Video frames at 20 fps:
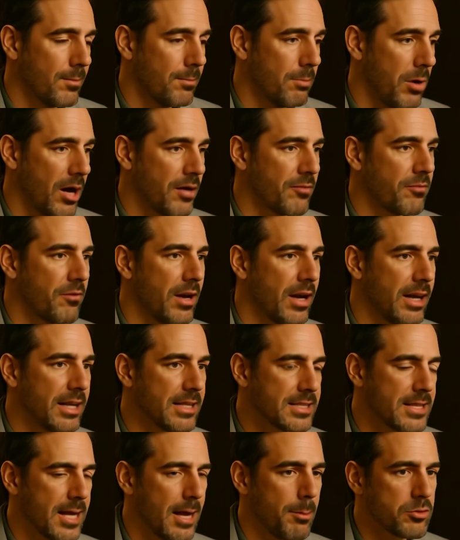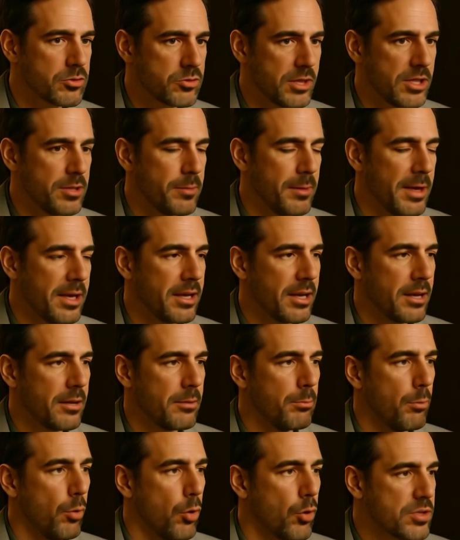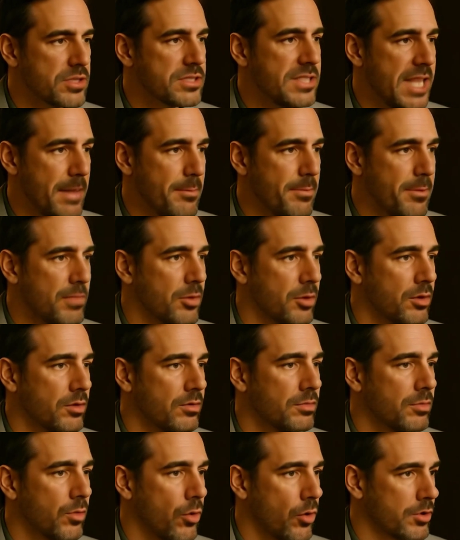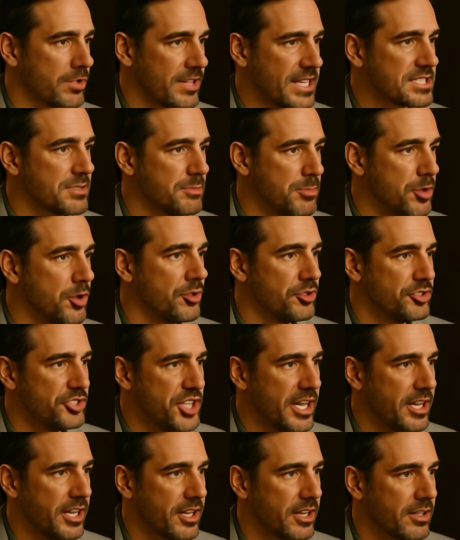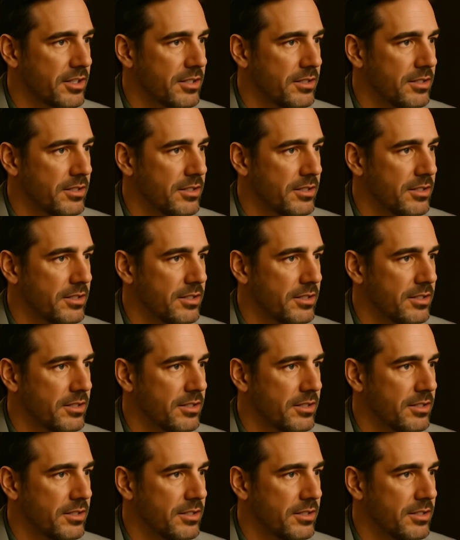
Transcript: modifying its chemistry to make it more stable or less immunogenic,